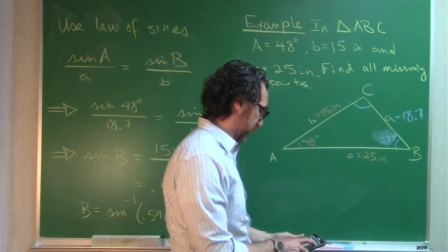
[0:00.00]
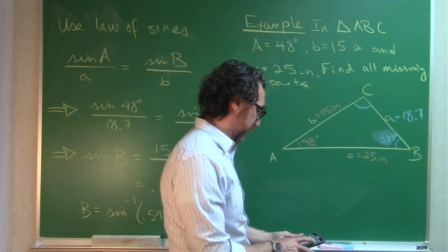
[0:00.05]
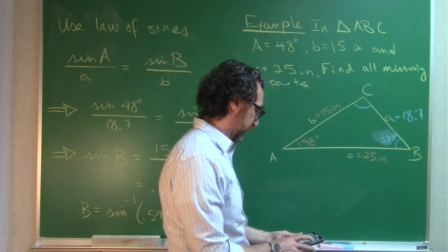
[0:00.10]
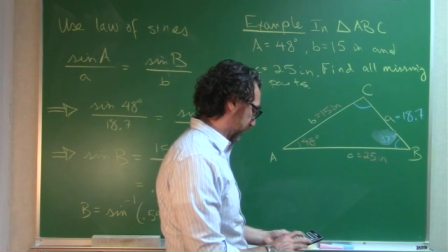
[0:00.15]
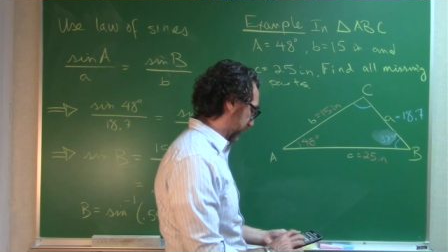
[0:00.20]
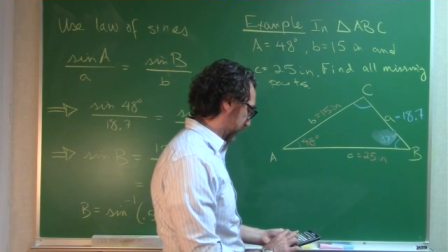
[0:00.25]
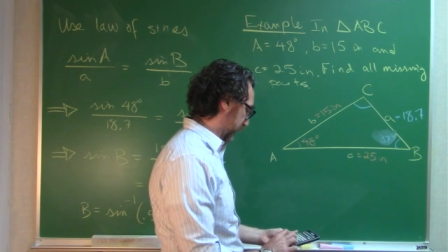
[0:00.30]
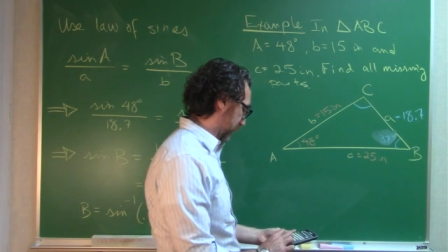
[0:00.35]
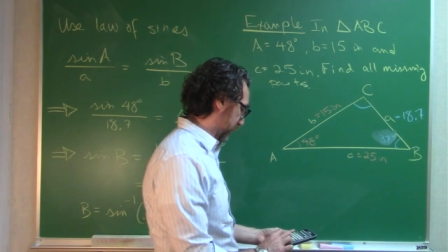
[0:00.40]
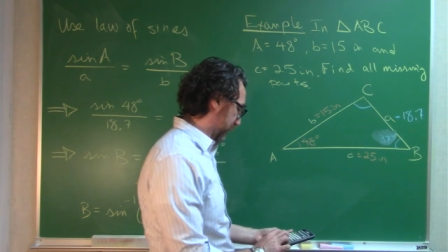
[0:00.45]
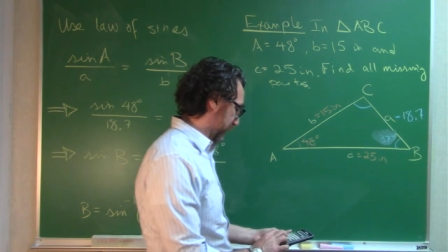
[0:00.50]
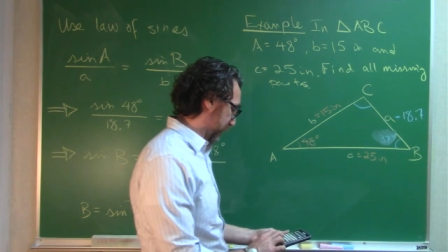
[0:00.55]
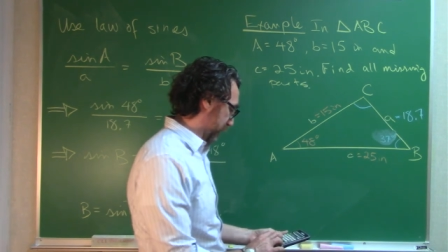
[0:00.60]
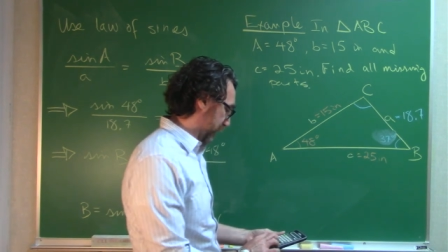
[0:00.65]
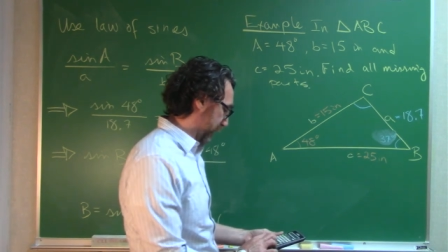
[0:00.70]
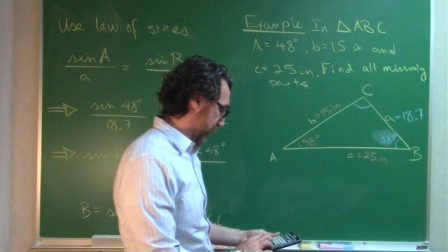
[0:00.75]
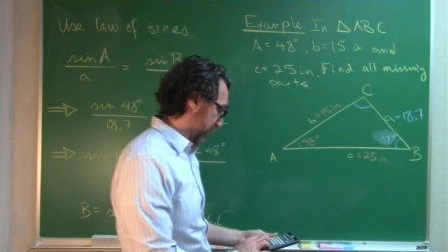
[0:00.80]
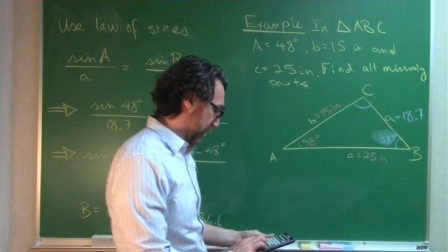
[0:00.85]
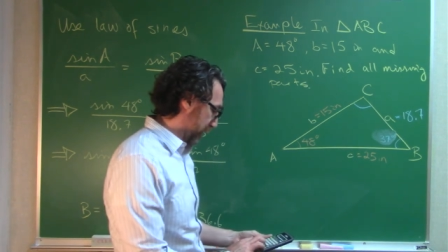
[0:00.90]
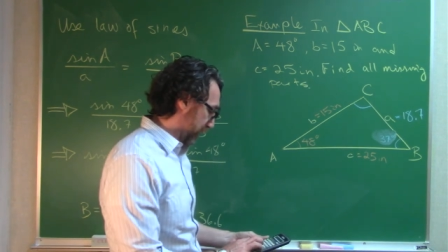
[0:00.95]
that, that can't be
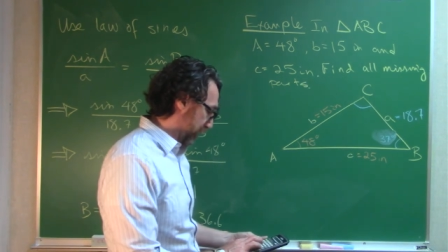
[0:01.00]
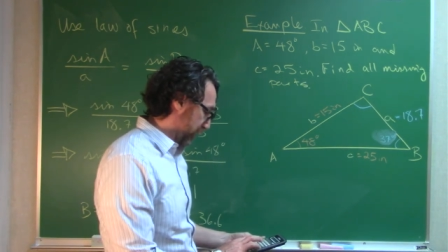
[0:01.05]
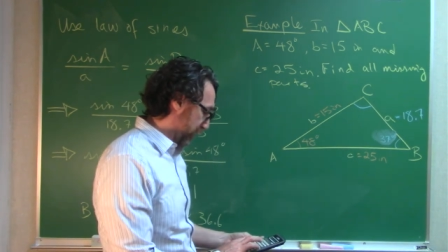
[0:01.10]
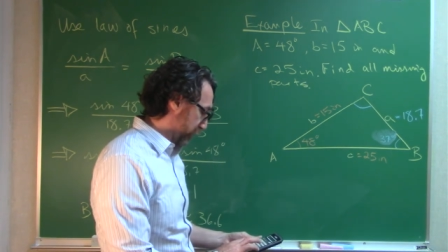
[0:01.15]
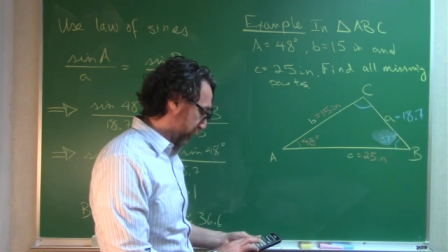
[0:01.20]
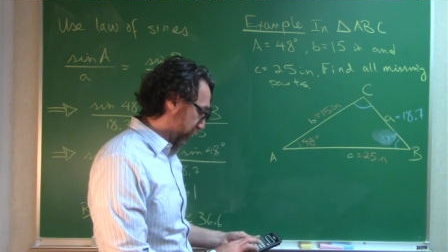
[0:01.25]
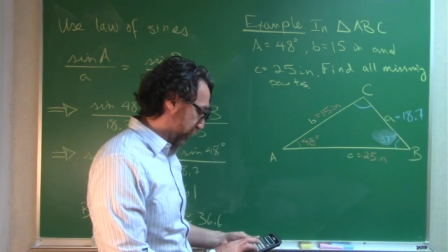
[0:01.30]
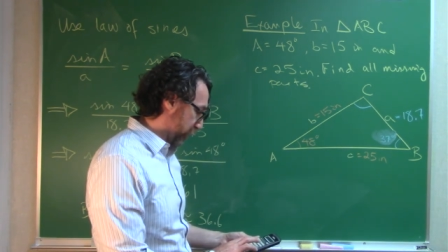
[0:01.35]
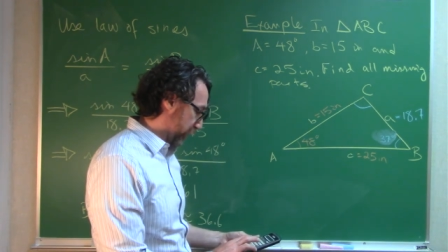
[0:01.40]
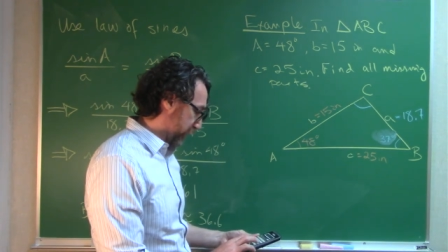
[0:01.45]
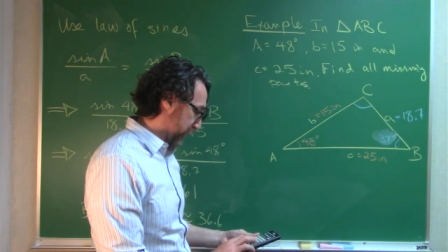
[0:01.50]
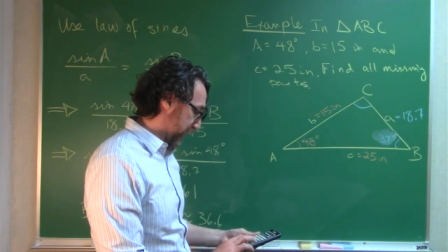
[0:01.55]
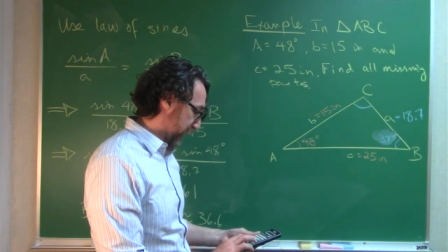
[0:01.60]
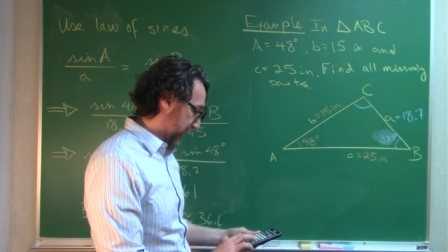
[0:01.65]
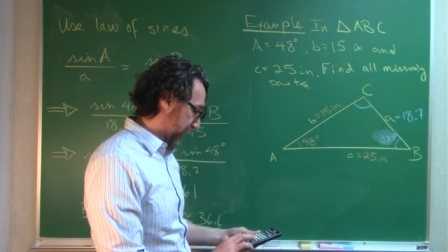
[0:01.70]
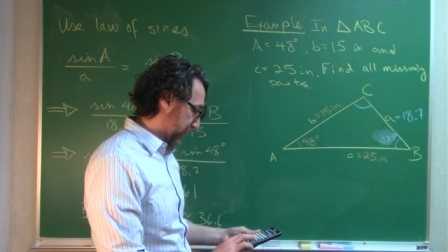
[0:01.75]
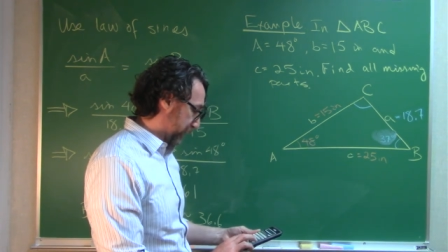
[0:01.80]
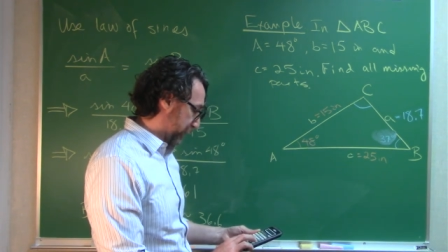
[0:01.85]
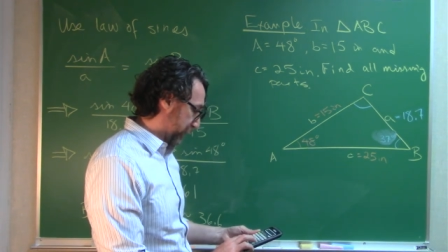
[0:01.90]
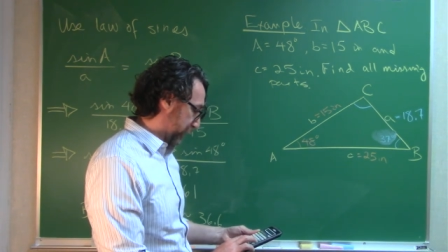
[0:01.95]
right.
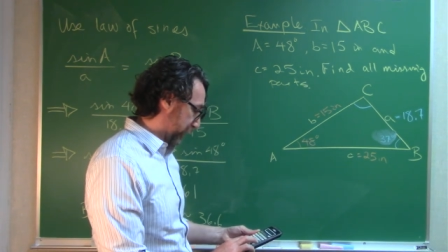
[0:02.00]
48